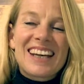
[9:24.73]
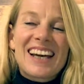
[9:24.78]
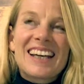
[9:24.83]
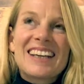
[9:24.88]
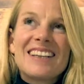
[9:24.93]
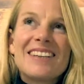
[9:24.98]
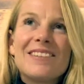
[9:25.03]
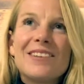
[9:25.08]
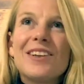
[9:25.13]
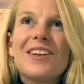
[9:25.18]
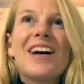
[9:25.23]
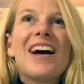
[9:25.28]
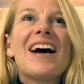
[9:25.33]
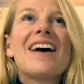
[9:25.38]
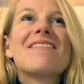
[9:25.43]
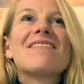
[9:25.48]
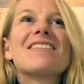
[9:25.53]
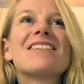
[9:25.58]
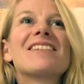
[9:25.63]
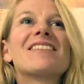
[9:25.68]
And if you
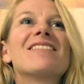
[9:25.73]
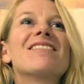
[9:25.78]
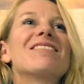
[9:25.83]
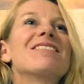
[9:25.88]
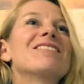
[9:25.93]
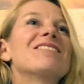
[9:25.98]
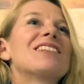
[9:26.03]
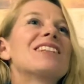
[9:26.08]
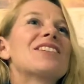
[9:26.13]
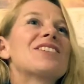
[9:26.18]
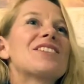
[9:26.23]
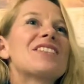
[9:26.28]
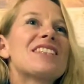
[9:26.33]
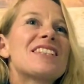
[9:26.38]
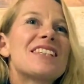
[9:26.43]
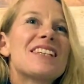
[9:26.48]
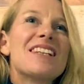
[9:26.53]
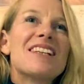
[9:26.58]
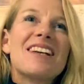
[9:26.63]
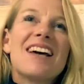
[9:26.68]
have it, whether
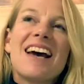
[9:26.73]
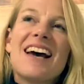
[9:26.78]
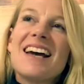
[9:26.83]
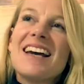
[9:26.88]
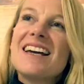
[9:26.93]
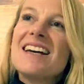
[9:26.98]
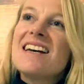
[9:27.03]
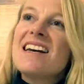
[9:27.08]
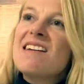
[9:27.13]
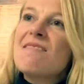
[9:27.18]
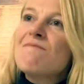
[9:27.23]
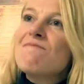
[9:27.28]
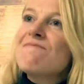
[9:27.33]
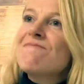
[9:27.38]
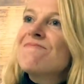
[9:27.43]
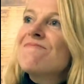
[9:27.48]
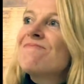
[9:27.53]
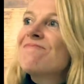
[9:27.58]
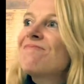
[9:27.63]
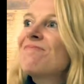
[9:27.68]
it's a name,
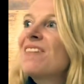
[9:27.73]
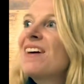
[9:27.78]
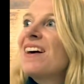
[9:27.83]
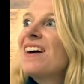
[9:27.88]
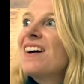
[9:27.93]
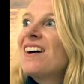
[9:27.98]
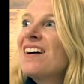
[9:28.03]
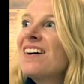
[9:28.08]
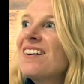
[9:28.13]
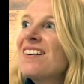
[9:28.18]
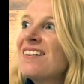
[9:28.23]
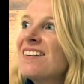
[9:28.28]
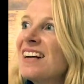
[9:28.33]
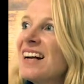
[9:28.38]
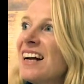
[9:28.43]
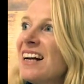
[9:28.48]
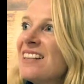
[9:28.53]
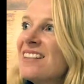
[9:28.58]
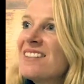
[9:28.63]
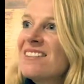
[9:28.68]

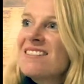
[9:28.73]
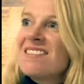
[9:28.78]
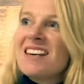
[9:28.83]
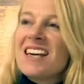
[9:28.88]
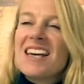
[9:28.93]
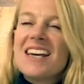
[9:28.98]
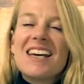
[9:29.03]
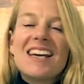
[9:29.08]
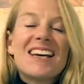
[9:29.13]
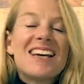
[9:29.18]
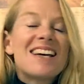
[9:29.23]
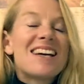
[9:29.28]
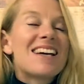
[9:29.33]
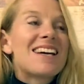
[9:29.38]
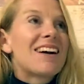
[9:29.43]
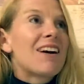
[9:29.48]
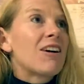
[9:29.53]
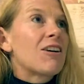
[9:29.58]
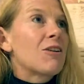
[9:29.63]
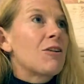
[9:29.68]
a
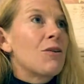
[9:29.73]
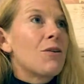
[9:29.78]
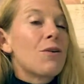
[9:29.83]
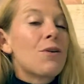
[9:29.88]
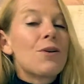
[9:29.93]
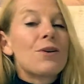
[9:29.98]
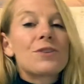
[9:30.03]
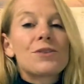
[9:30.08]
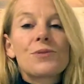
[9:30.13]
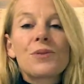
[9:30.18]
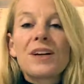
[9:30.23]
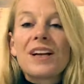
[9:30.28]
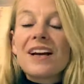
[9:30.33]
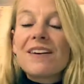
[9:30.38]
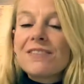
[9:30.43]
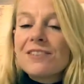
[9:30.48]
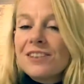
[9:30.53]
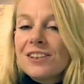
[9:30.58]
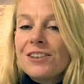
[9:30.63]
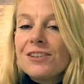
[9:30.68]
thing, a course,
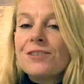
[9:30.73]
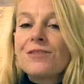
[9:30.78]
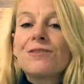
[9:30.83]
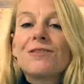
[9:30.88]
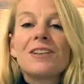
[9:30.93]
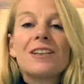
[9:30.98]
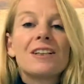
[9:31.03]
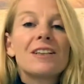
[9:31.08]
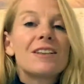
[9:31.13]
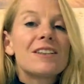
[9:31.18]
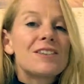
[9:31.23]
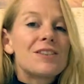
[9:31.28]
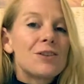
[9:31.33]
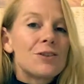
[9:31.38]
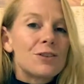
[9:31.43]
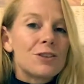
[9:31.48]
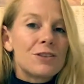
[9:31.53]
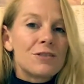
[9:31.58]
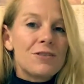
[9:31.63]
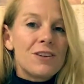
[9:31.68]
whatever you feel is
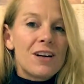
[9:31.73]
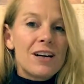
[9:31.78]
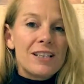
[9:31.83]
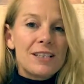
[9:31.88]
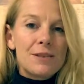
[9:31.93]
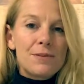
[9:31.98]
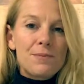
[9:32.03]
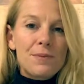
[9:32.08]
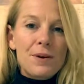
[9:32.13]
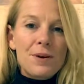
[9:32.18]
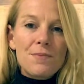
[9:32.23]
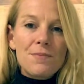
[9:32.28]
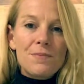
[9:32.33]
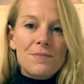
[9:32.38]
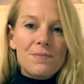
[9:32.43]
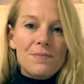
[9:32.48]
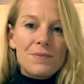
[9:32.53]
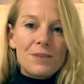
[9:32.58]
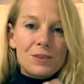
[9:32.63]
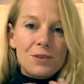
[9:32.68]
your divine
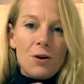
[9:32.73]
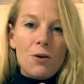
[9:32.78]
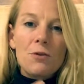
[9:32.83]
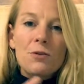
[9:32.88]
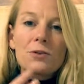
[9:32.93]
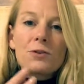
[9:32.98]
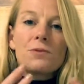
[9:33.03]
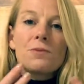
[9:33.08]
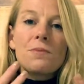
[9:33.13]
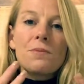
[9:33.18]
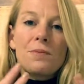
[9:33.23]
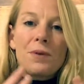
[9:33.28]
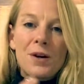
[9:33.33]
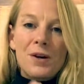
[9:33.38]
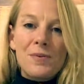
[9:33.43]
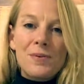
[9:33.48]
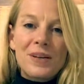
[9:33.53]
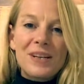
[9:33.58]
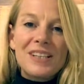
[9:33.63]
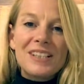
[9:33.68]
soul's
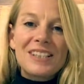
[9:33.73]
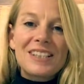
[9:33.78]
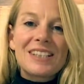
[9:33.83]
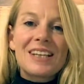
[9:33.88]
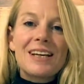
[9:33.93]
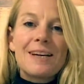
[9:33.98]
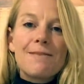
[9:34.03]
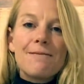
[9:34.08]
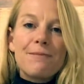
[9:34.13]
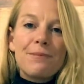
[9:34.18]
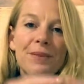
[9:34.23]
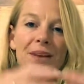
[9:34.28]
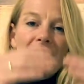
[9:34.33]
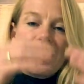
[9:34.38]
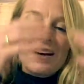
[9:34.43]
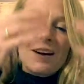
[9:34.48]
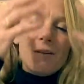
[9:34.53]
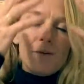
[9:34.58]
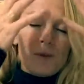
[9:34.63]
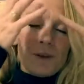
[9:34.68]
purpose,
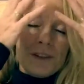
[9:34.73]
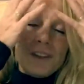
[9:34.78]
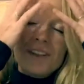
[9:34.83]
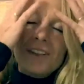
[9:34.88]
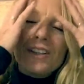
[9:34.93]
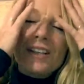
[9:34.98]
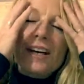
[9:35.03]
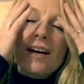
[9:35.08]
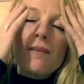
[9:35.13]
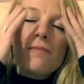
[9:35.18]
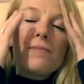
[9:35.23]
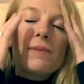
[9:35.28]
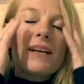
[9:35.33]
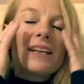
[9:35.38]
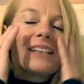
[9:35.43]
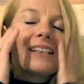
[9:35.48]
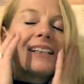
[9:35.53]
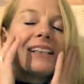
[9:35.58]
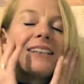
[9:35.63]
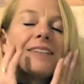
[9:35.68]
I want you to come
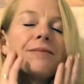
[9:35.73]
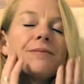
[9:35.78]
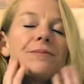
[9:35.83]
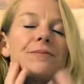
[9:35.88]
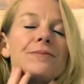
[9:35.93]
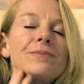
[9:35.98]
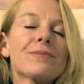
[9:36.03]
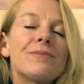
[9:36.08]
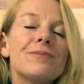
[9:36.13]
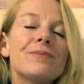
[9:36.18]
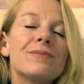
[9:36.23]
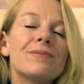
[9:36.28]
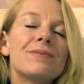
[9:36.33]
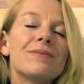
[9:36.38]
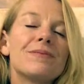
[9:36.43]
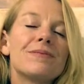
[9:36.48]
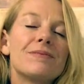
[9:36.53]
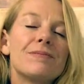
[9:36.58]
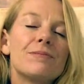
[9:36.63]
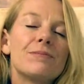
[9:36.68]
back in.
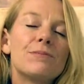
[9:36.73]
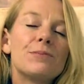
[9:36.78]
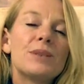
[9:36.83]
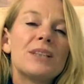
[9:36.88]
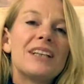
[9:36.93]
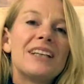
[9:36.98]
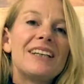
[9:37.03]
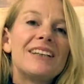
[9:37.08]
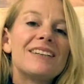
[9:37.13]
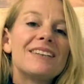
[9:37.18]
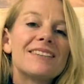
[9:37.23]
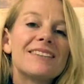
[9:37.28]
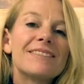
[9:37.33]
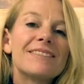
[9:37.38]
Breathe.